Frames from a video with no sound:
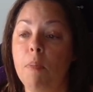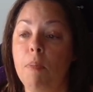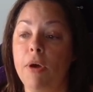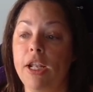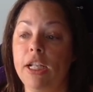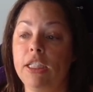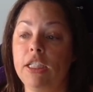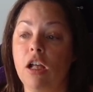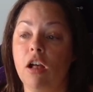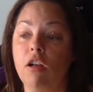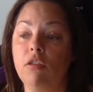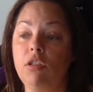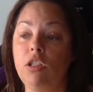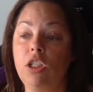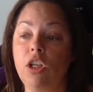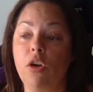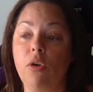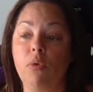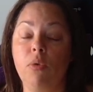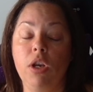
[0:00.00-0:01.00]
but it's
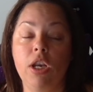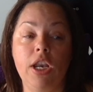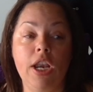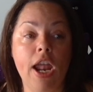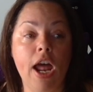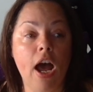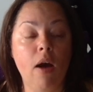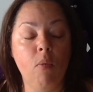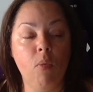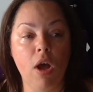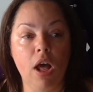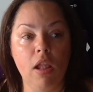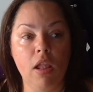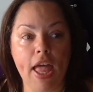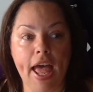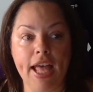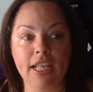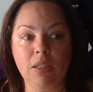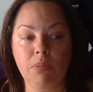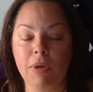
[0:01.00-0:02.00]
also not well
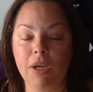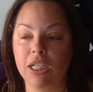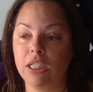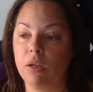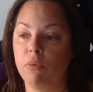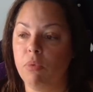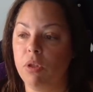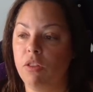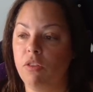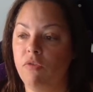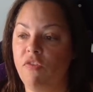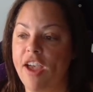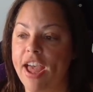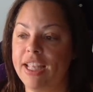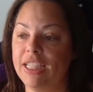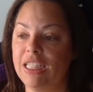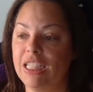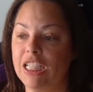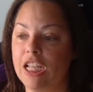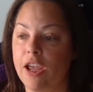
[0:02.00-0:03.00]
aspected with
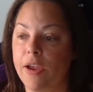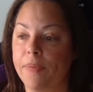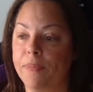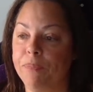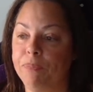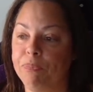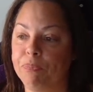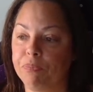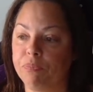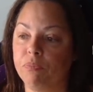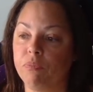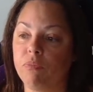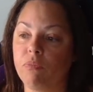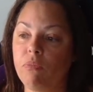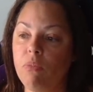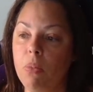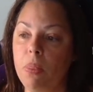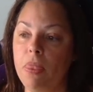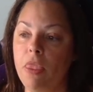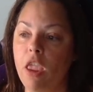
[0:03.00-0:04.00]
Vesta
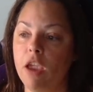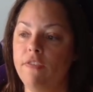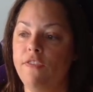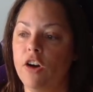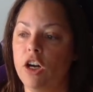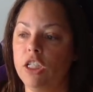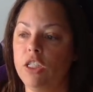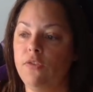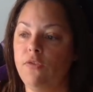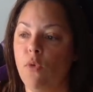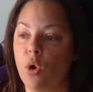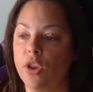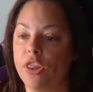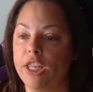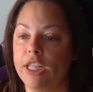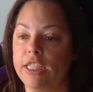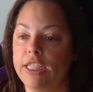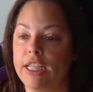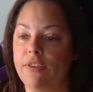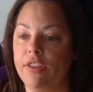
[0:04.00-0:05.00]
first,
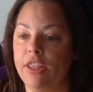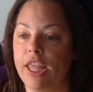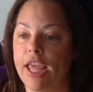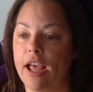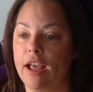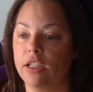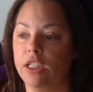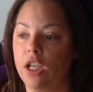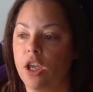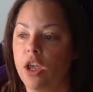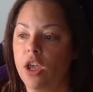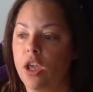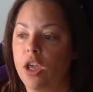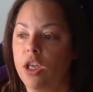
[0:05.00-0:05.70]
fourth, and seventh house.